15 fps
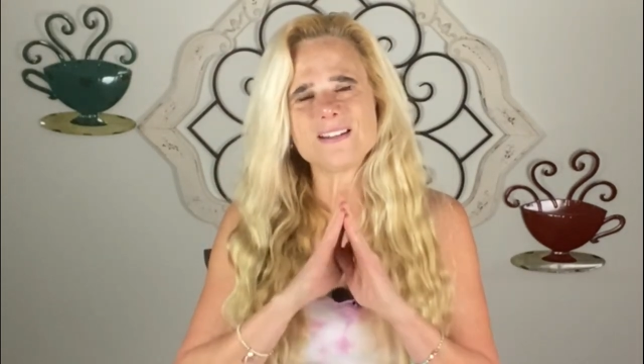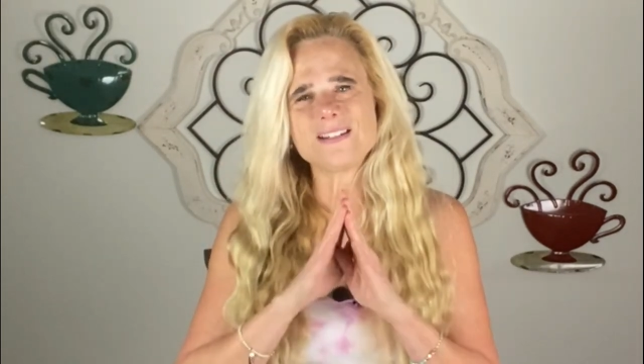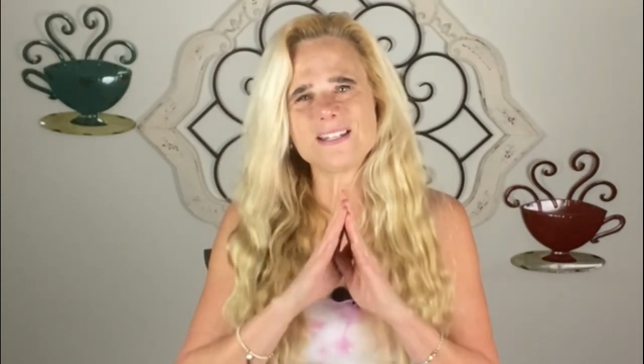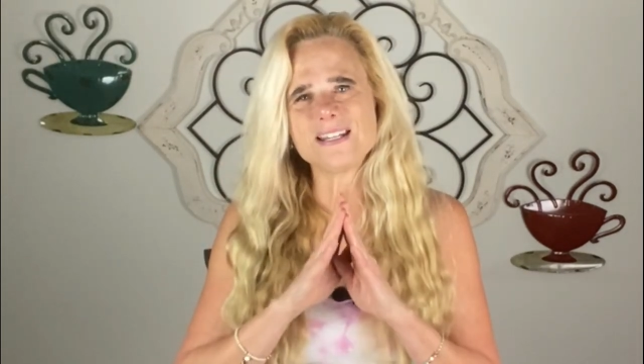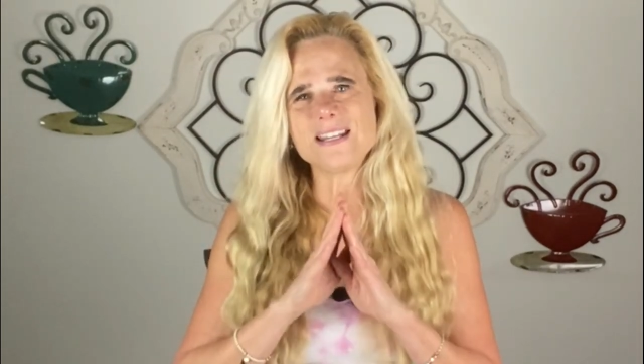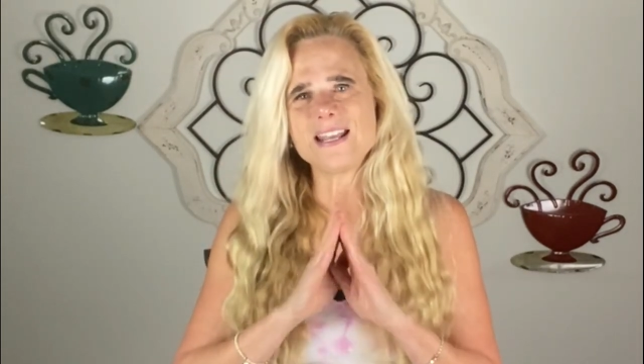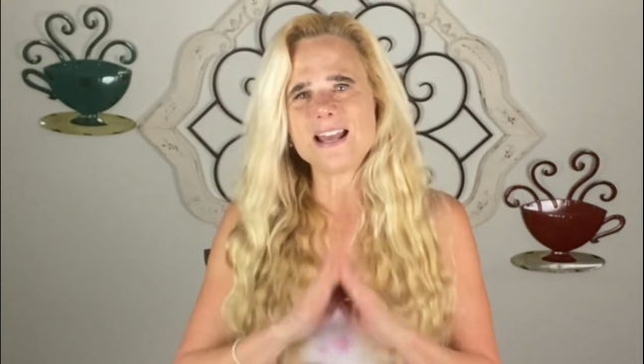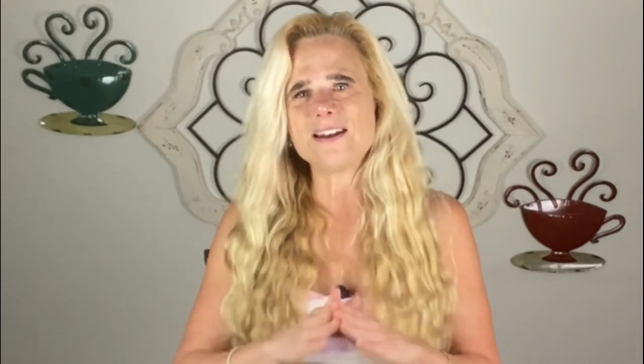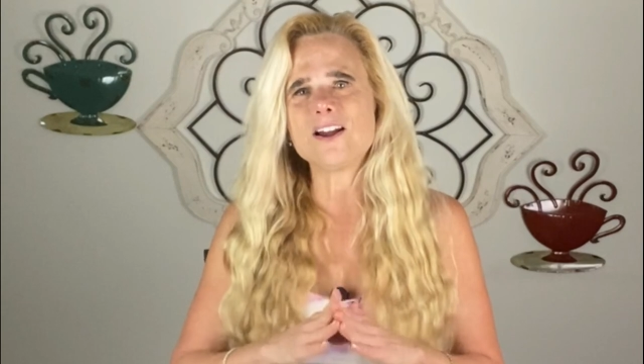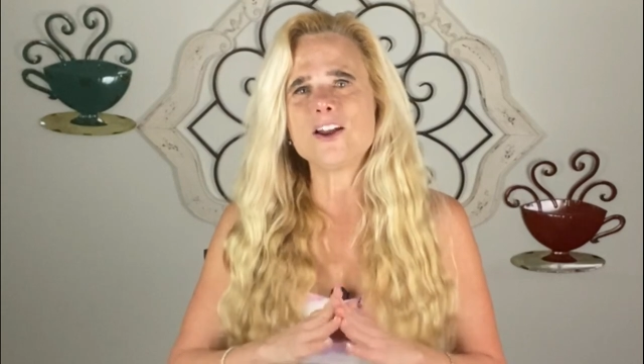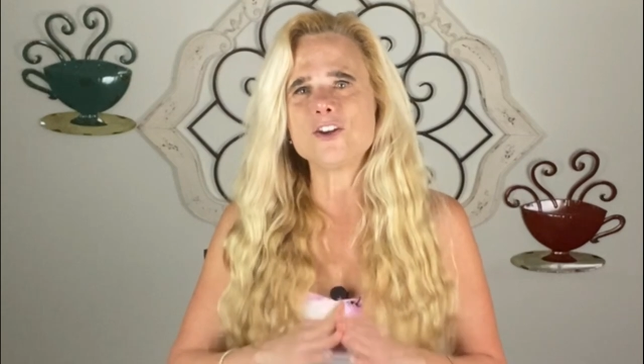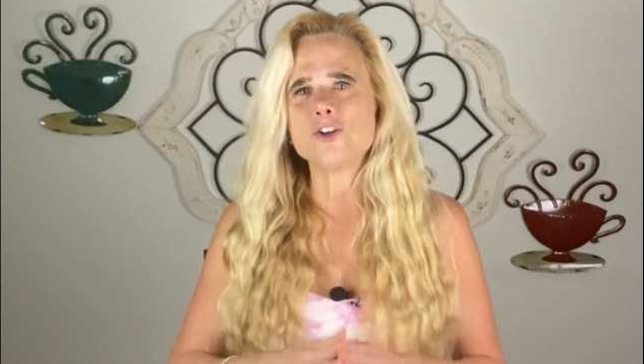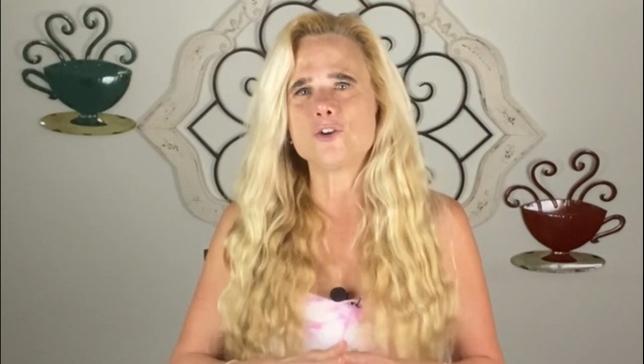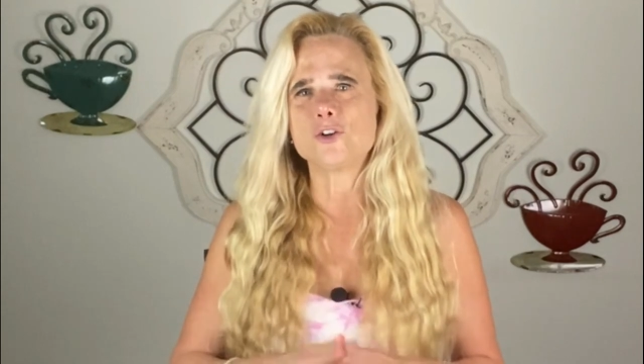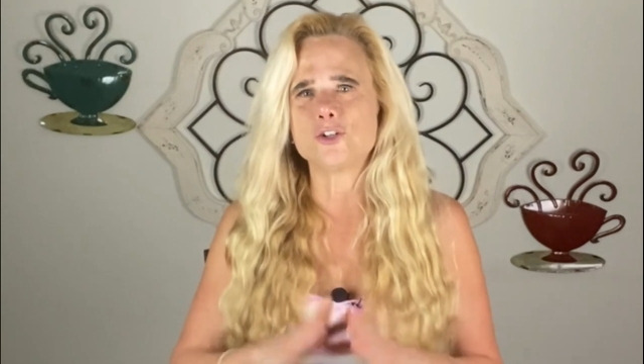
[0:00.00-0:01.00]
to get
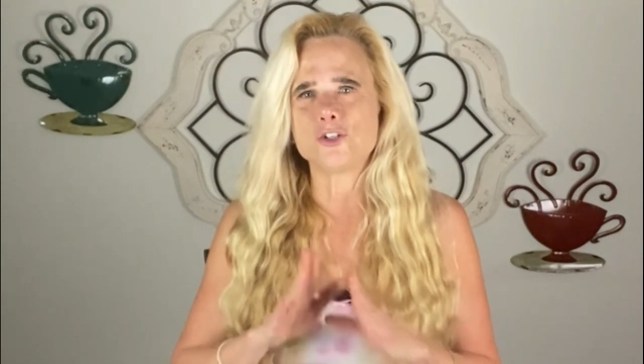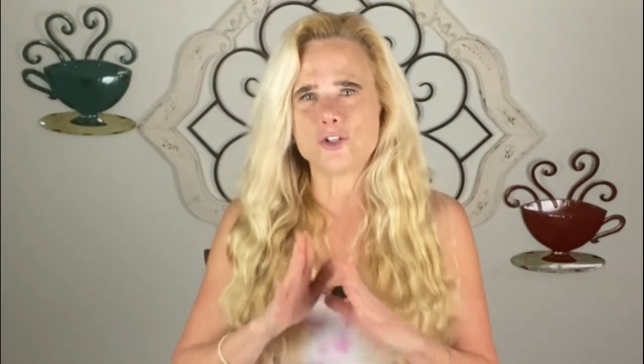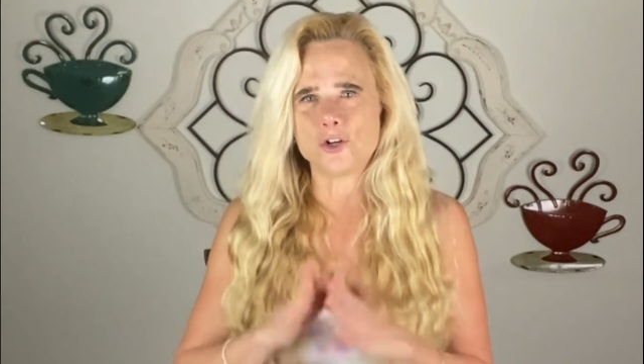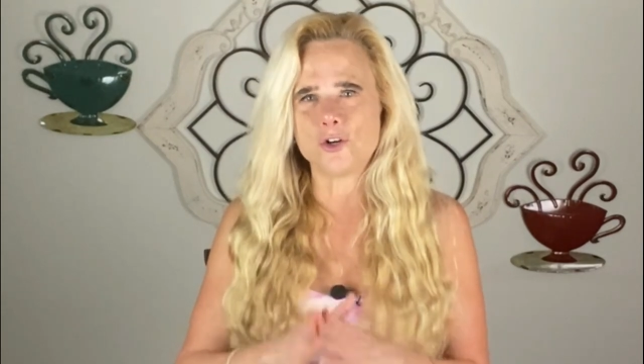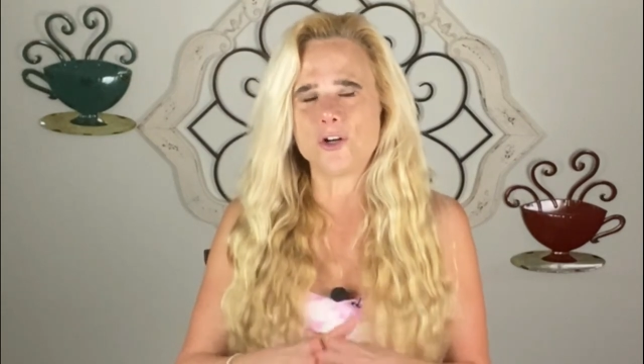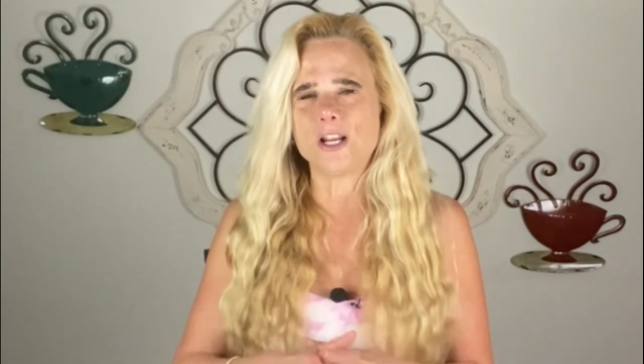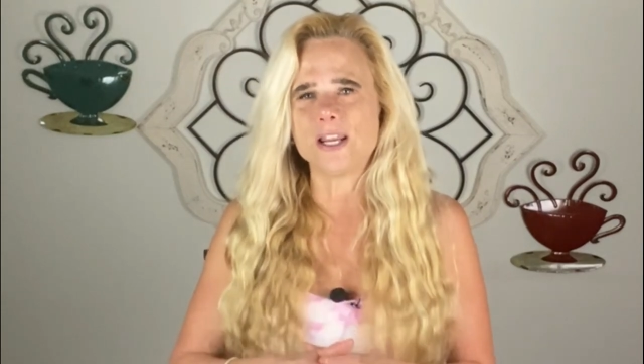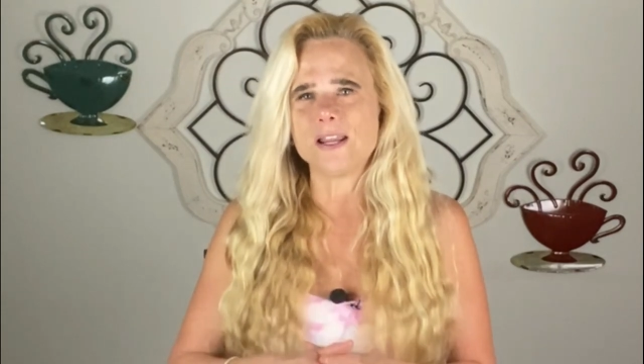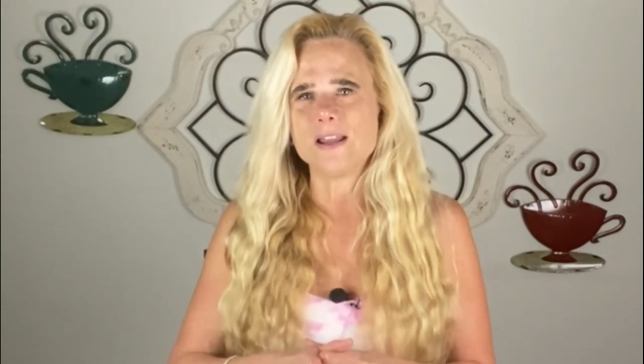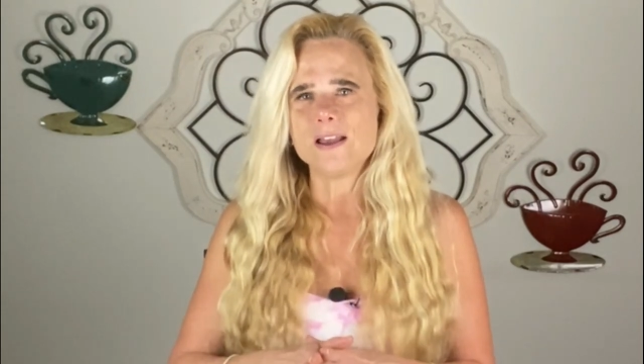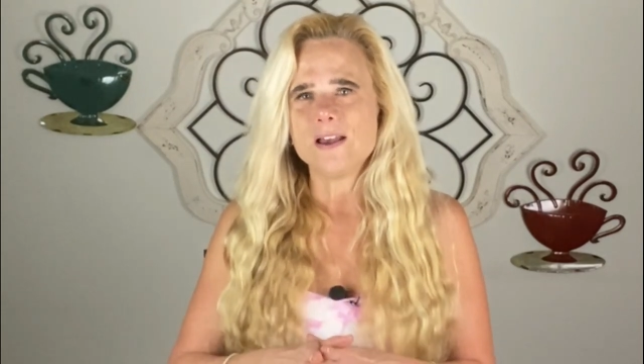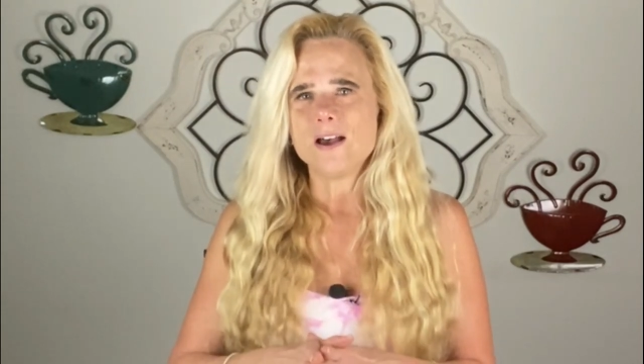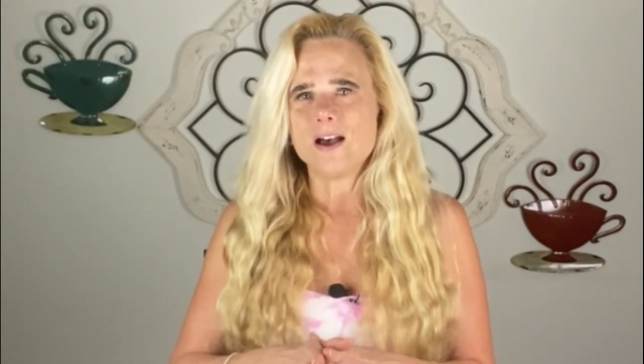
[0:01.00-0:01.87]
on your journey